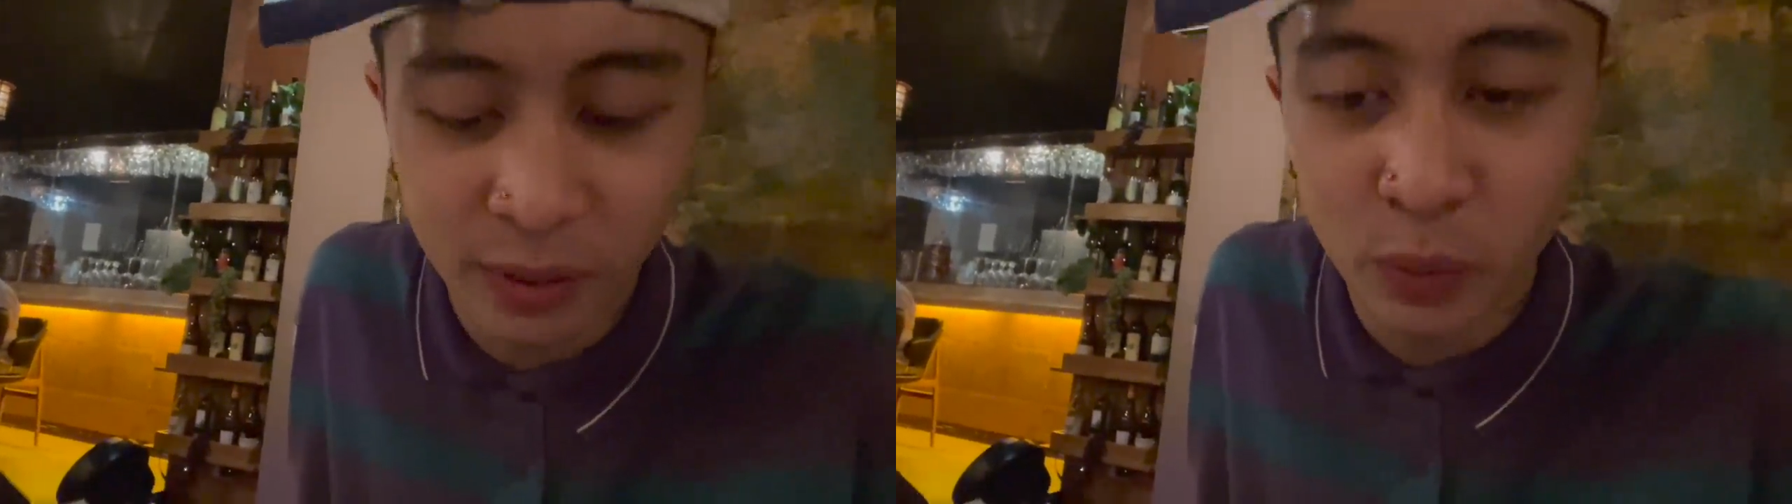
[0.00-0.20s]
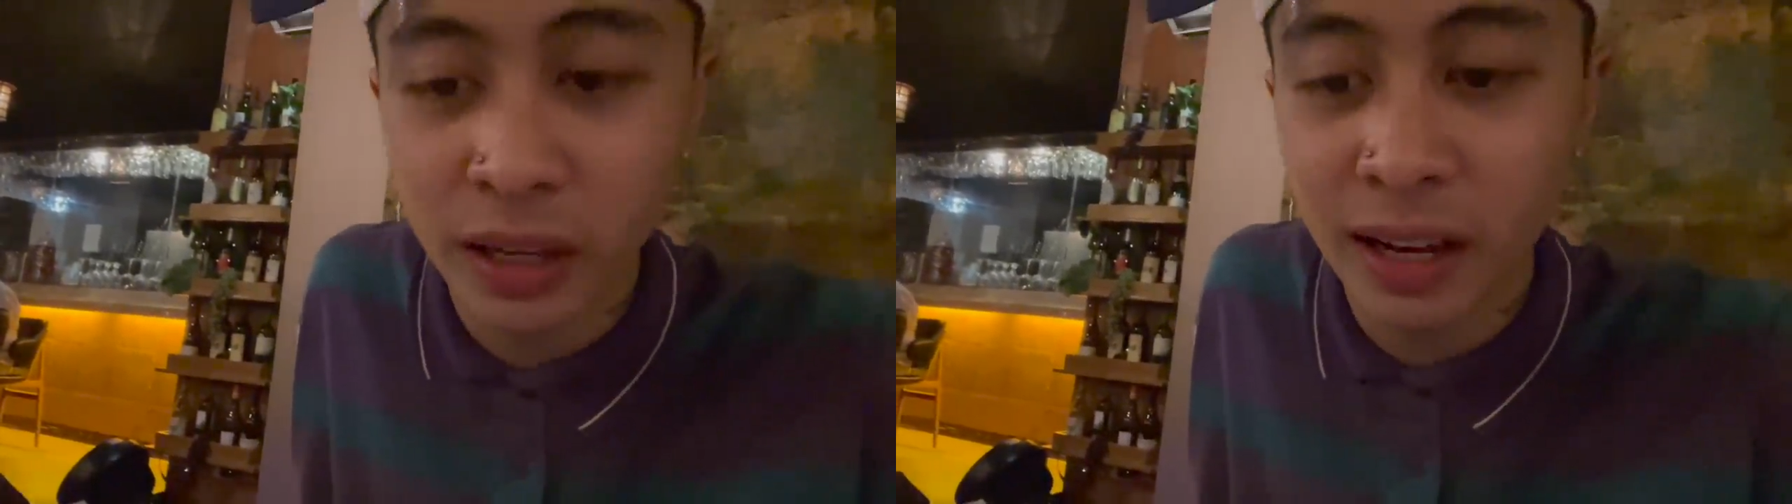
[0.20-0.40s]

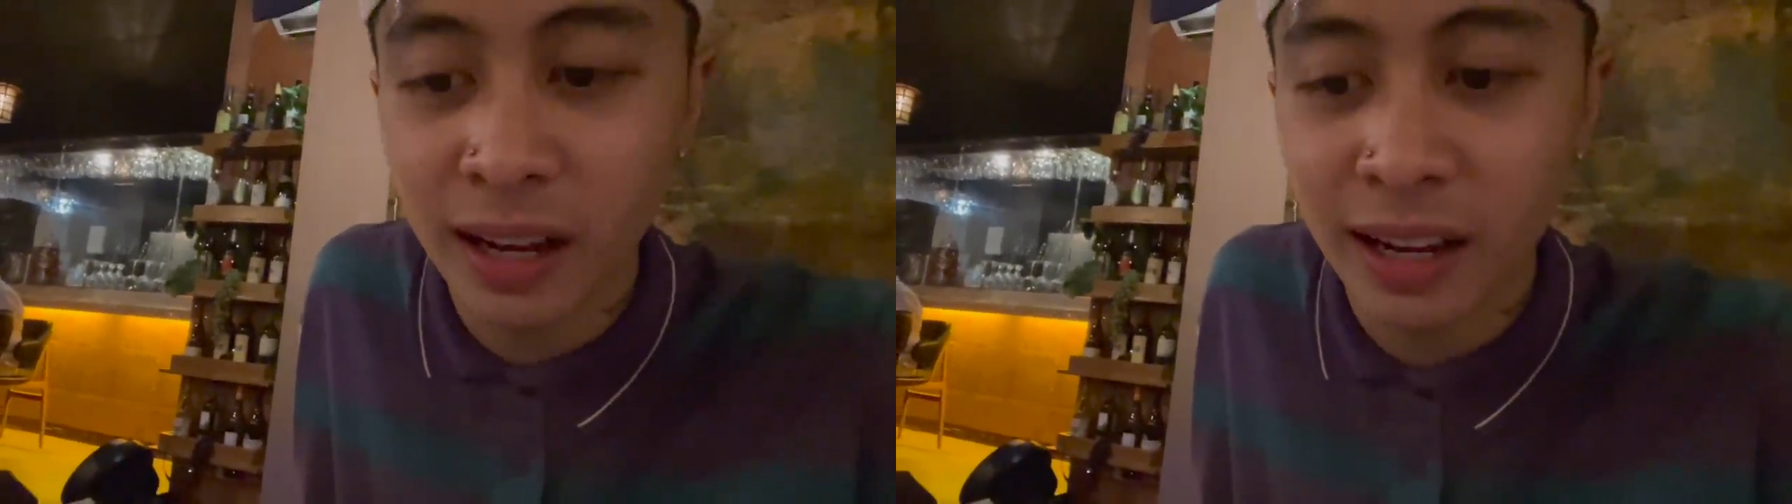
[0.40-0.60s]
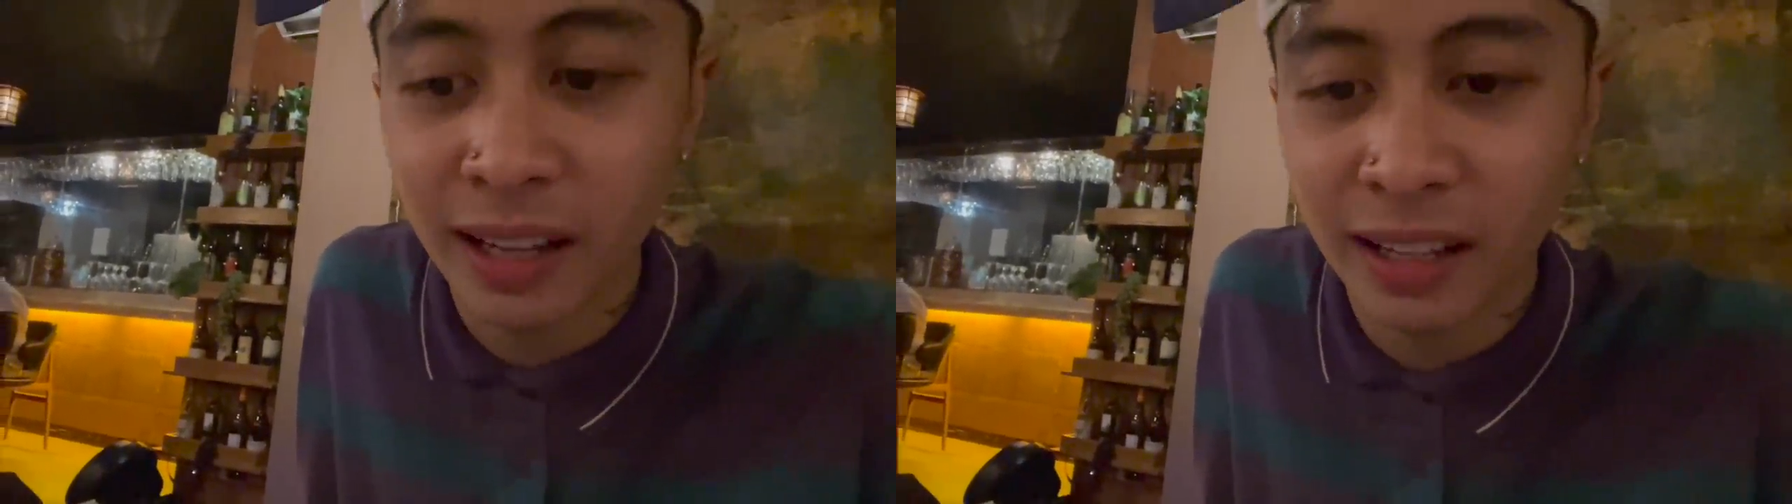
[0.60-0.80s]
We
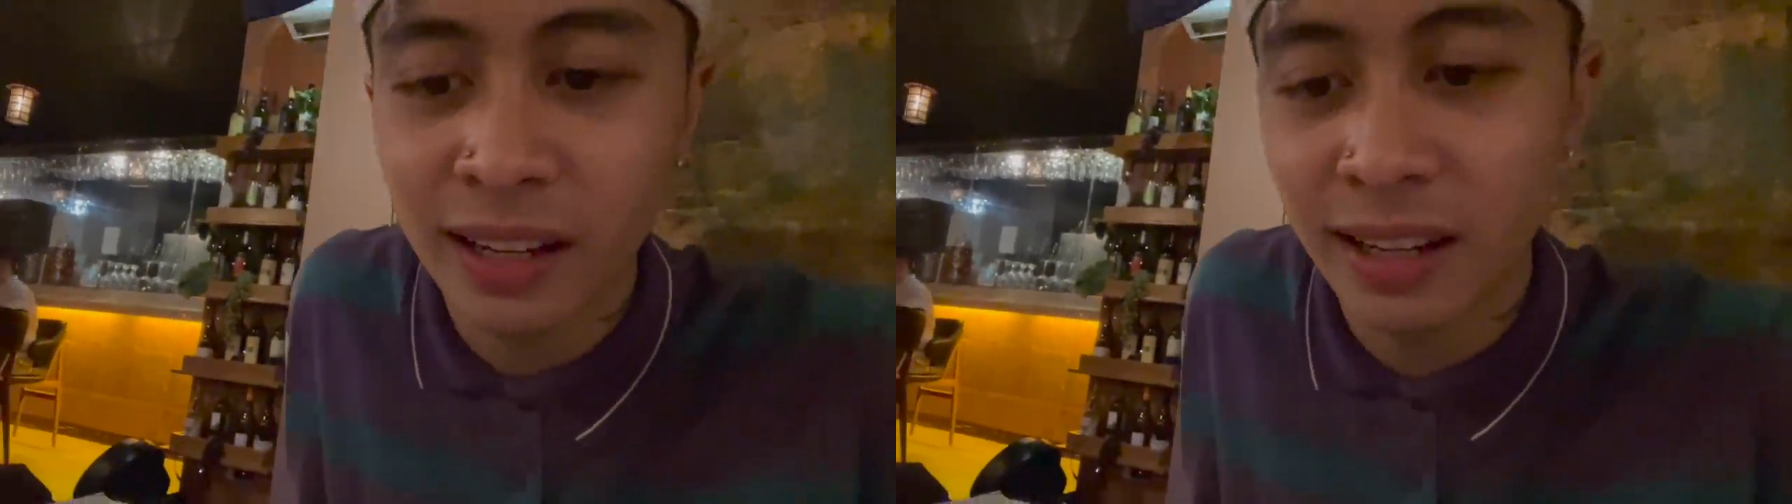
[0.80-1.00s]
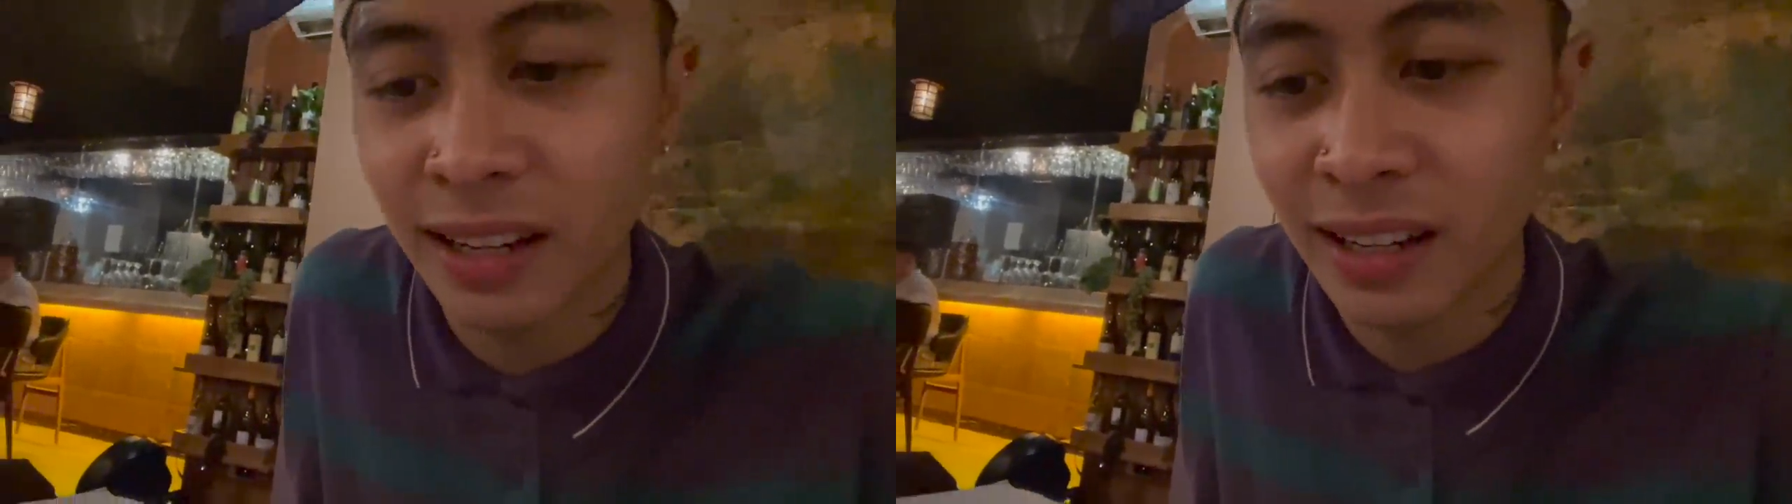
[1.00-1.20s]
got
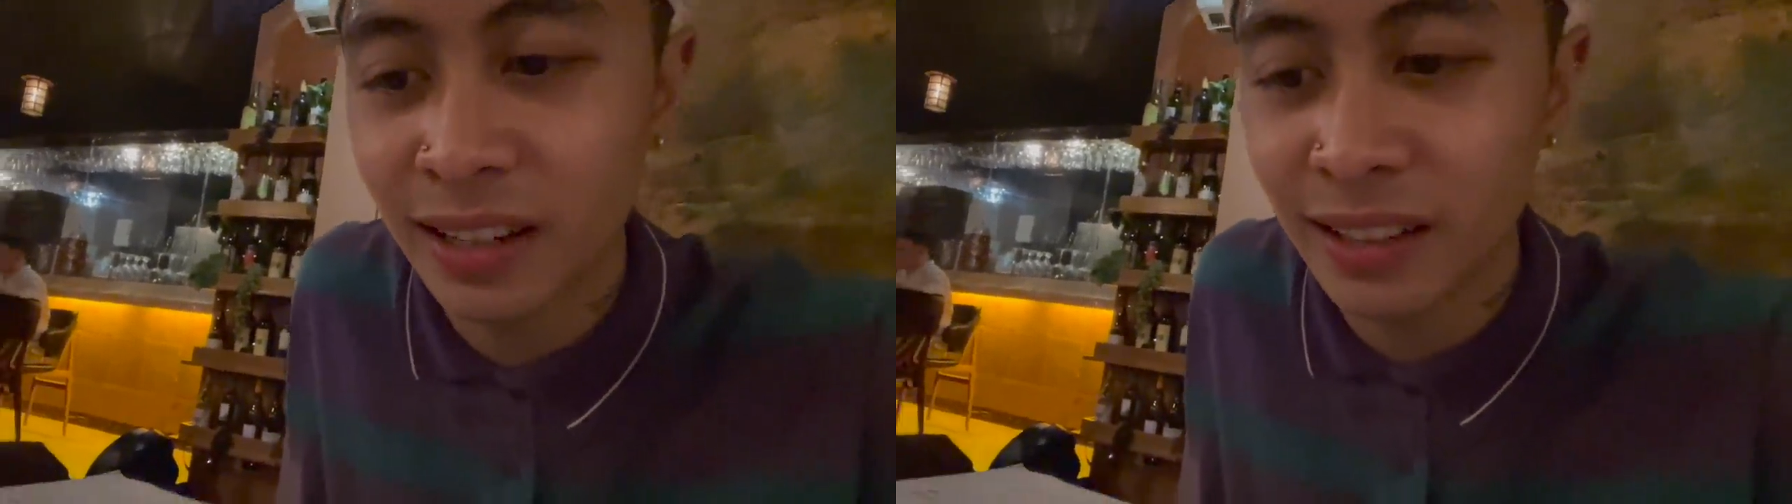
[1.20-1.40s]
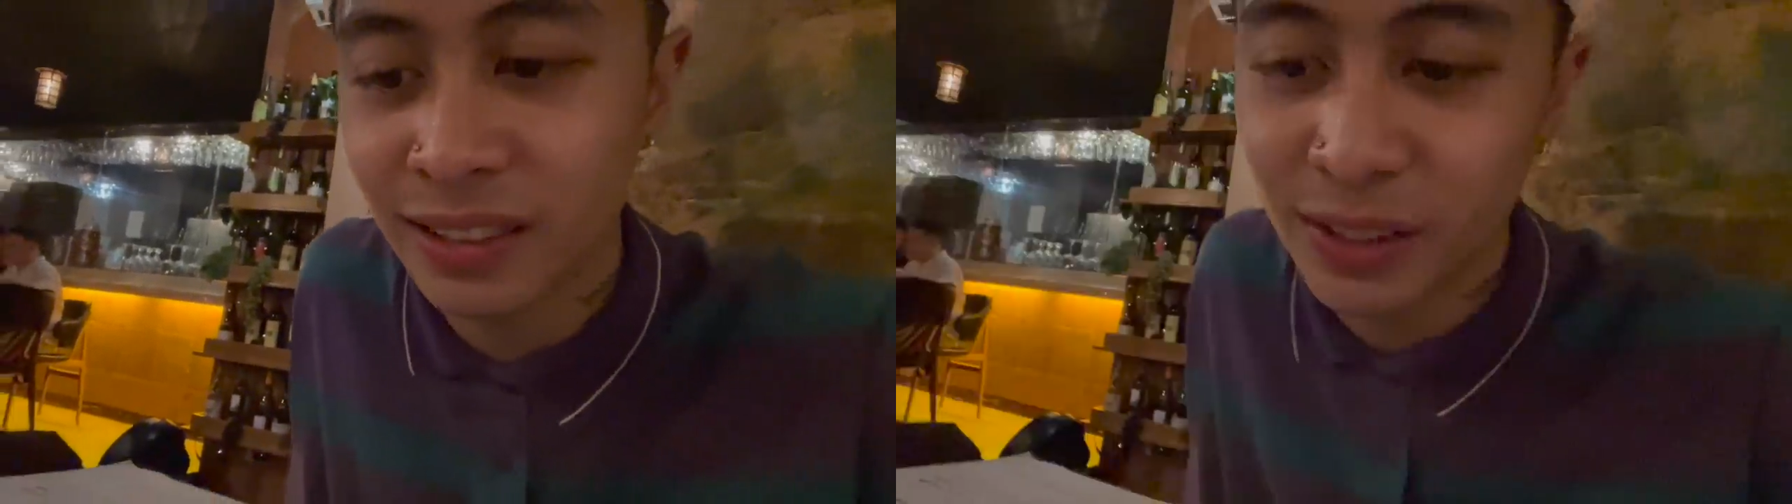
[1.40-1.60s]

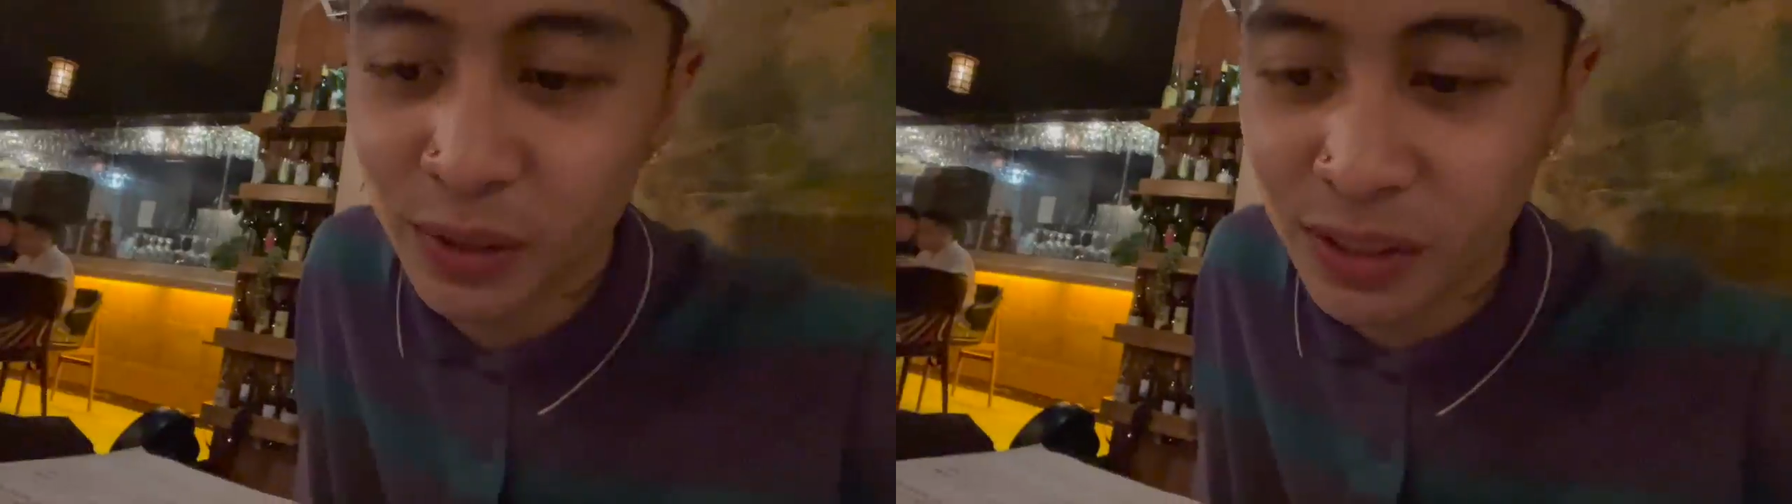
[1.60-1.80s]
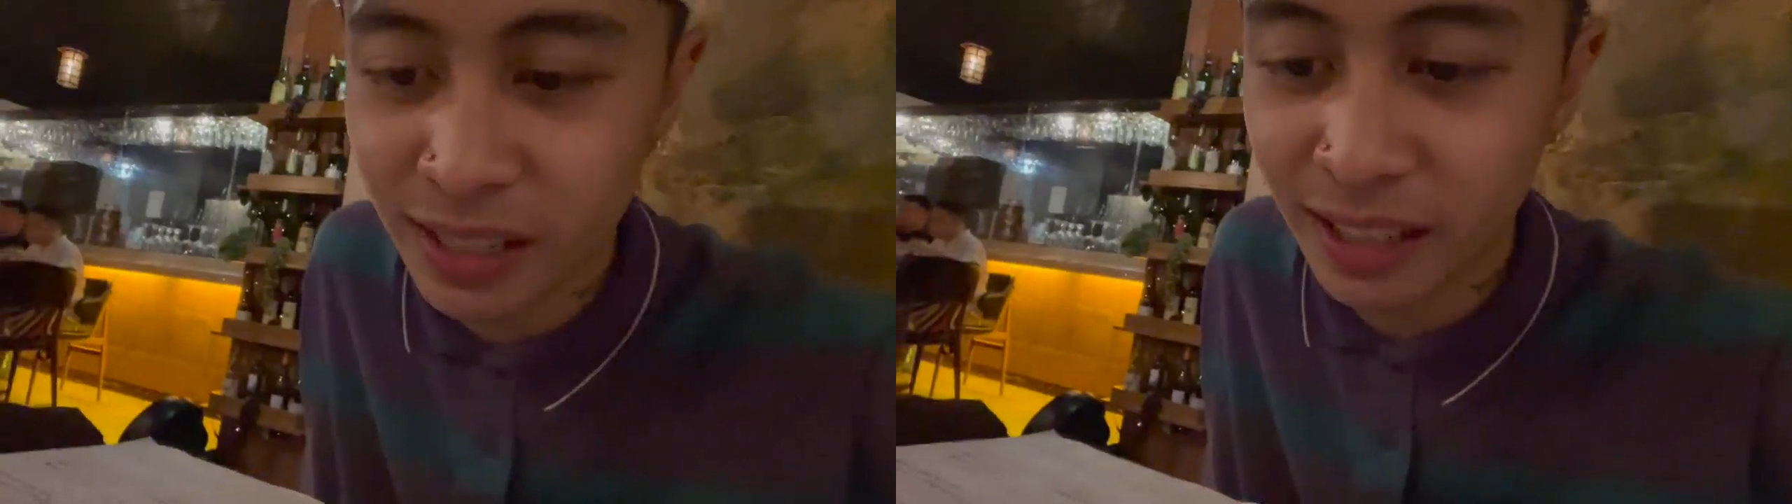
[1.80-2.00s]

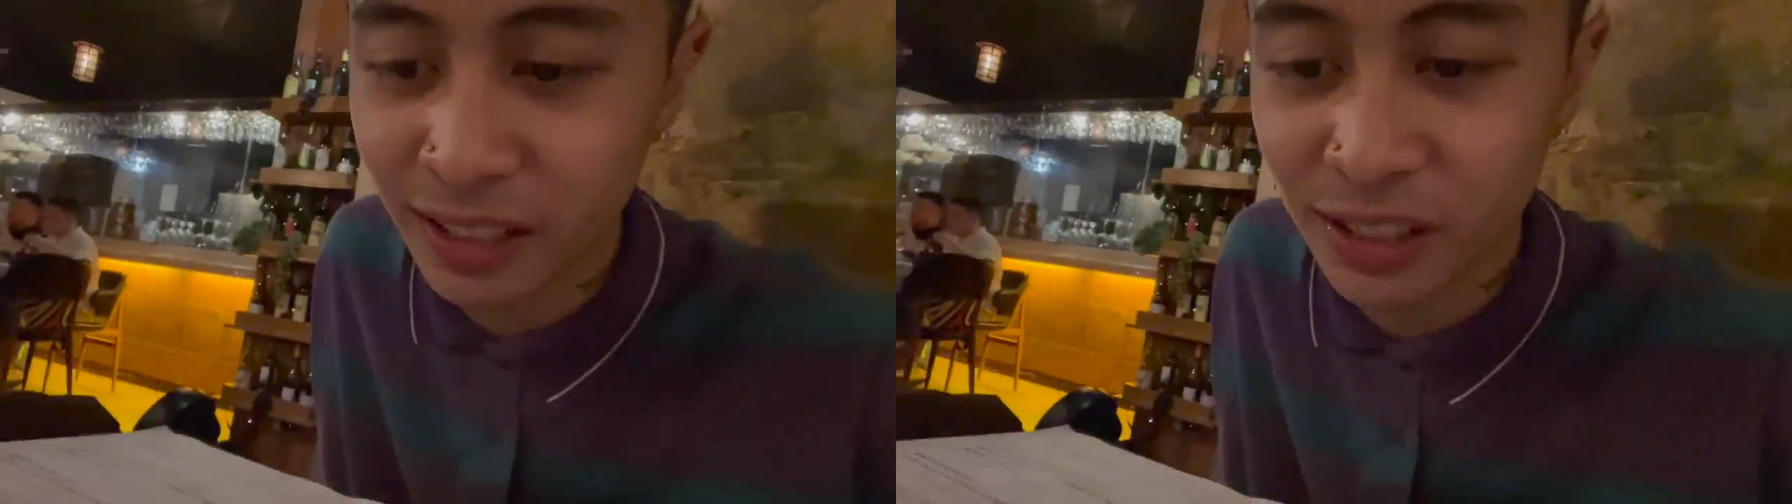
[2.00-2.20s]
two side